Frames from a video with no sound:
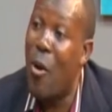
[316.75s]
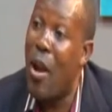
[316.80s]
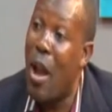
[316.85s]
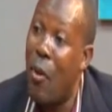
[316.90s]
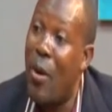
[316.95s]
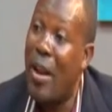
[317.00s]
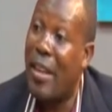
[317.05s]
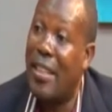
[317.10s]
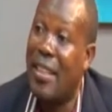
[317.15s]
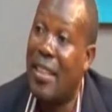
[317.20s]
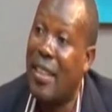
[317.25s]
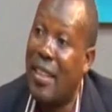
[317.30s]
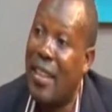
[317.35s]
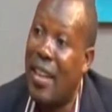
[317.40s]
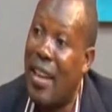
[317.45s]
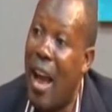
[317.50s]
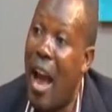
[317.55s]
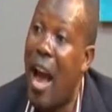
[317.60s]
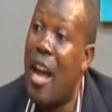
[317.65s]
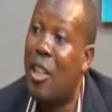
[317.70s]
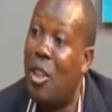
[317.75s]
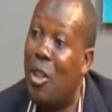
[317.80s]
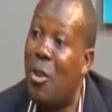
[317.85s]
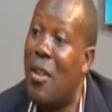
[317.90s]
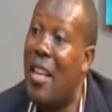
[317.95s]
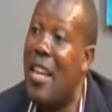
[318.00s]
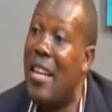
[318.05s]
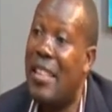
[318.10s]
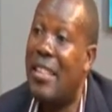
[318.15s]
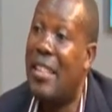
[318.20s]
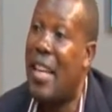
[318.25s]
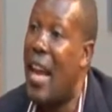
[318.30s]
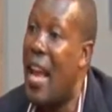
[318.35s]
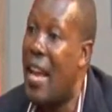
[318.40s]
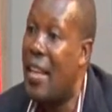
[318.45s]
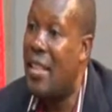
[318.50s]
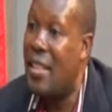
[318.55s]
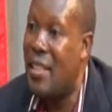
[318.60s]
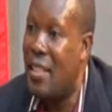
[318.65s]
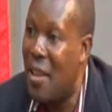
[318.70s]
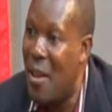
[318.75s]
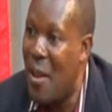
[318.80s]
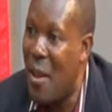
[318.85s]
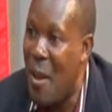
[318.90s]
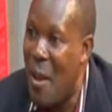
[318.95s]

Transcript: were working until they retired.